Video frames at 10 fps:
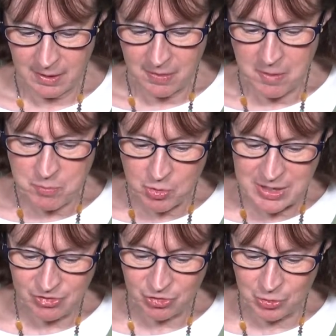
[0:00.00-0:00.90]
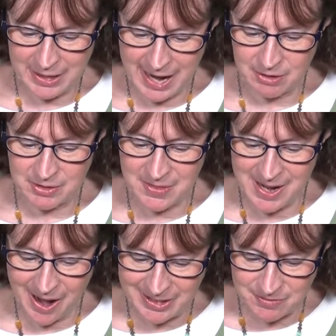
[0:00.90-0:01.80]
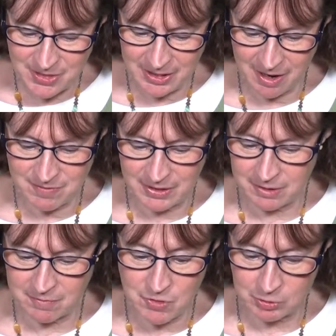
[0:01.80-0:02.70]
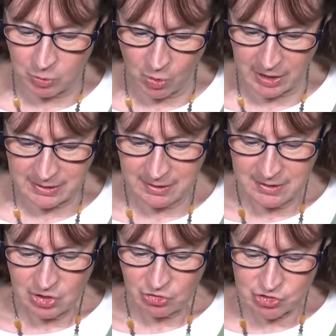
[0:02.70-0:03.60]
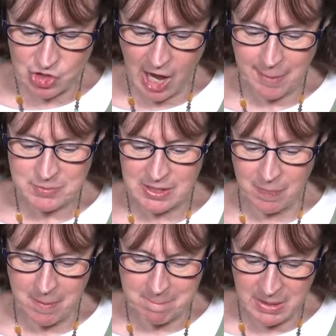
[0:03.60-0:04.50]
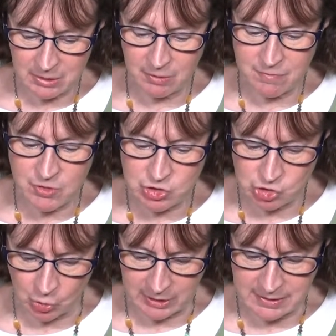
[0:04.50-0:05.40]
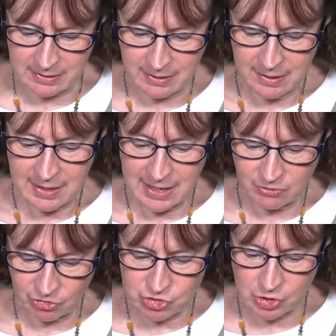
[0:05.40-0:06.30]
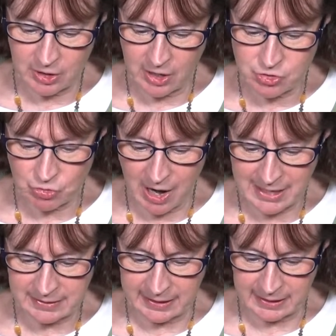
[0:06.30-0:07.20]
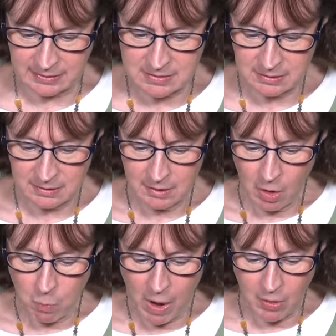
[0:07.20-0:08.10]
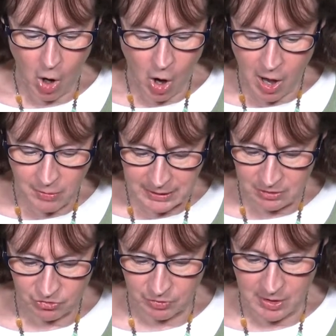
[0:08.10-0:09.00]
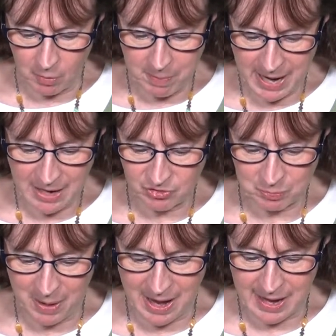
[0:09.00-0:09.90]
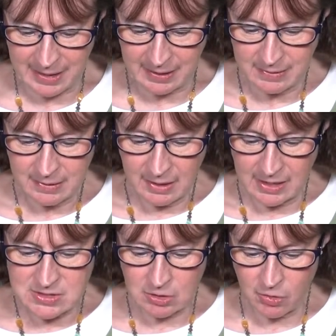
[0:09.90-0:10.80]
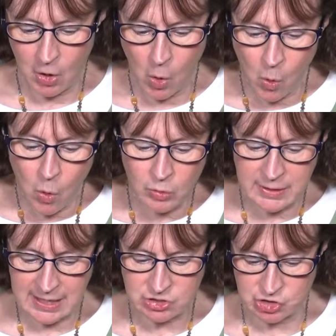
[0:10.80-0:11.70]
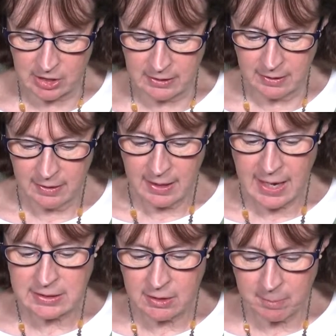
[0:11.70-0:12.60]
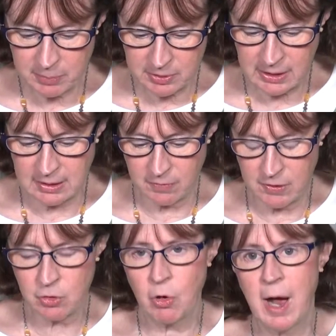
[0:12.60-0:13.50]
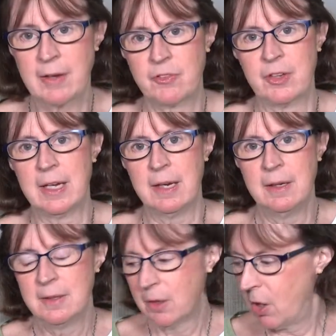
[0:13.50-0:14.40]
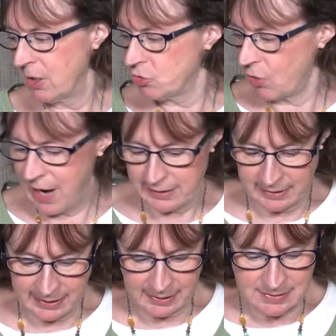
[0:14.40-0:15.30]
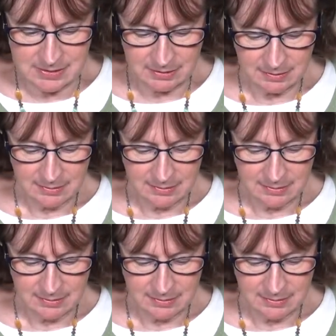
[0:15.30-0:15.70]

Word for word: The priests who carried the Ark of the Covenant of the Lord stopped in the middle of the Jordan and stood on dry land, while all Israel passed by until the whole nation had completed the crossing on dry land.